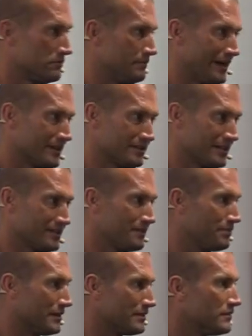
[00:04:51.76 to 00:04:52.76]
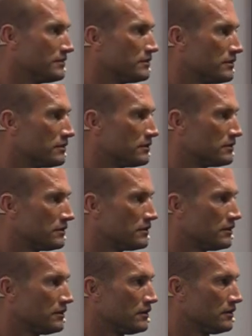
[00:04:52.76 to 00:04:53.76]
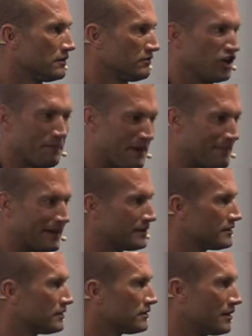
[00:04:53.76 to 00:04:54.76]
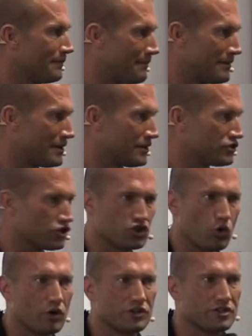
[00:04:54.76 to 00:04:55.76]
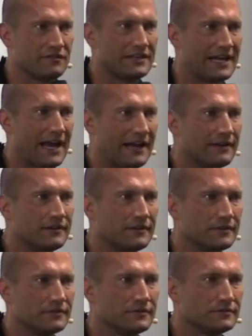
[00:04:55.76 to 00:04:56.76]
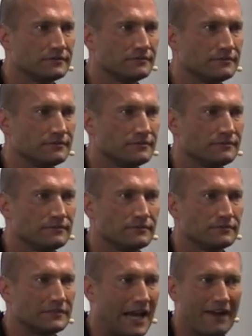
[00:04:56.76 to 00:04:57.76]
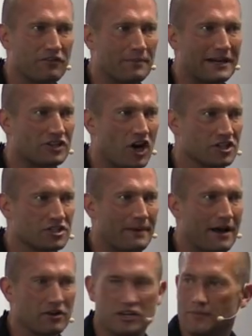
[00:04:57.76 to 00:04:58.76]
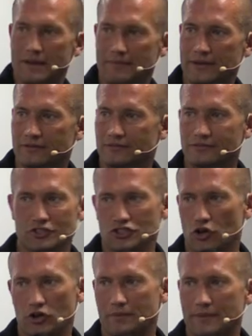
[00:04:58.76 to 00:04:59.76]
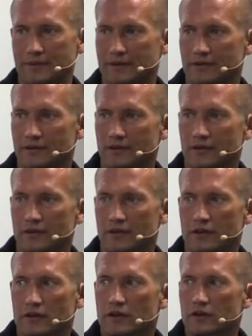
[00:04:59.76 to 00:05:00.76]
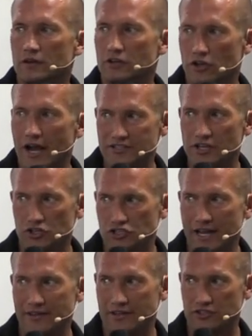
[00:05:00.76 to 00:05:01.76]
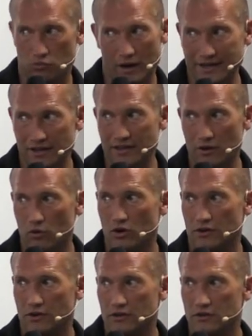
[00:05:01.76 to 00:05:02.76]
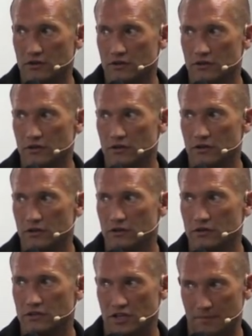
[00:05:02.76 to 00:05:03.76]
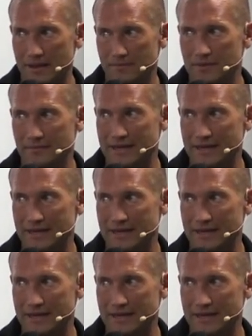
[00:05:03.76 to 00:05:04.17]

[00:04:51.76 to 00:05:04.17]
Because discipline. Commitment. Commitment is the shortage of the day. Okay, everybody talks about commitment. There's no commitment. You guys understand this. Write down that word. Commitment